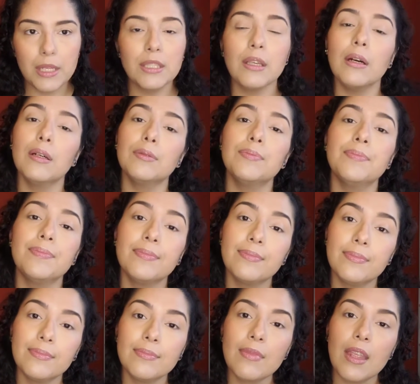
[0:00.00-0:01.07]
So
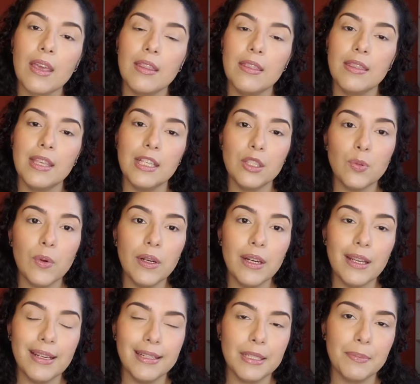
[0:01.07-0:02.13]
this
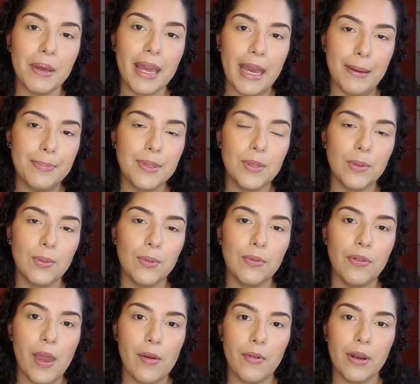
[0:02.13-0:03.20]
one is my
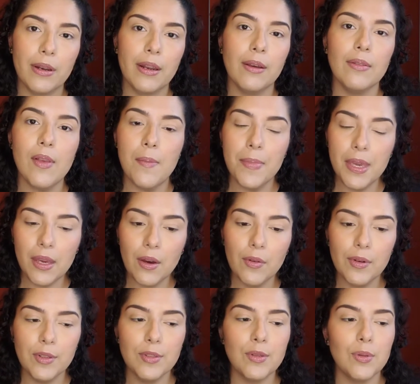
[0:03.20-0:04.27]
absolute favorite. Now let me
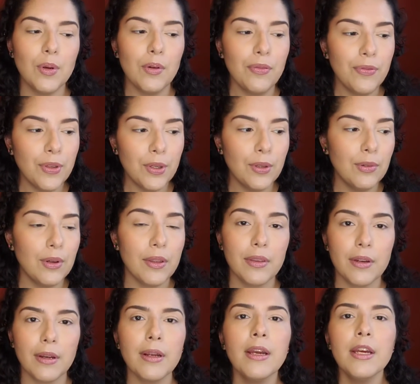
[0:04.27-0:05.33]
go into a few
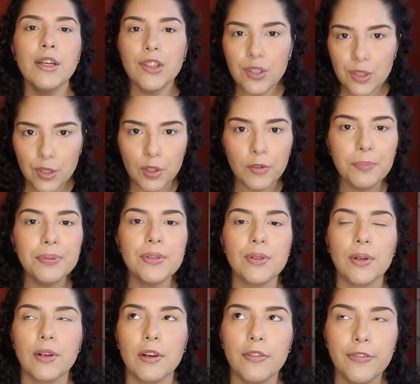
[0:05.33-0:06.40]
other dupes
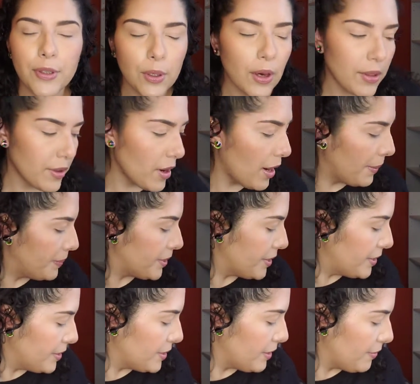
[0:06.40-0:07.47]
or a few other
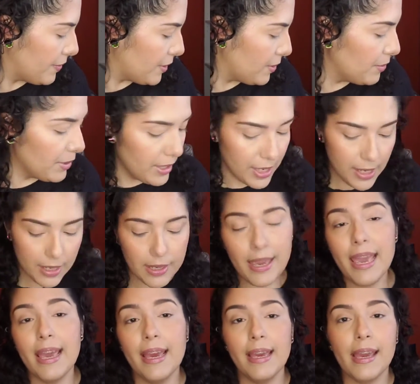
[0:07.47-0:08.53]
options if you
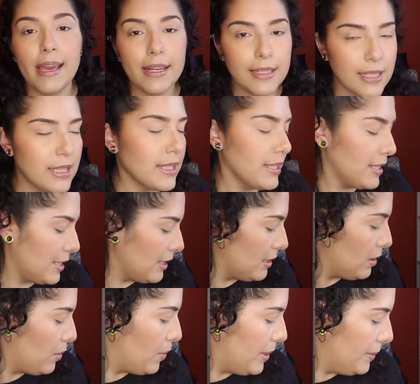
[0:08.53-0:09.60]
can't get to the
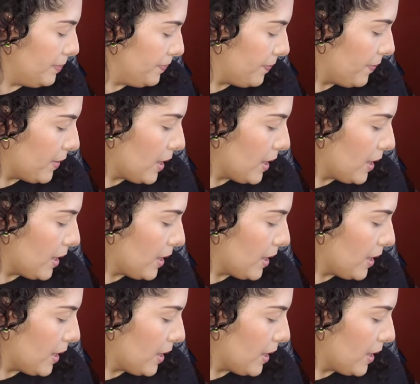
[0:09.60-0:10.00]
Stila one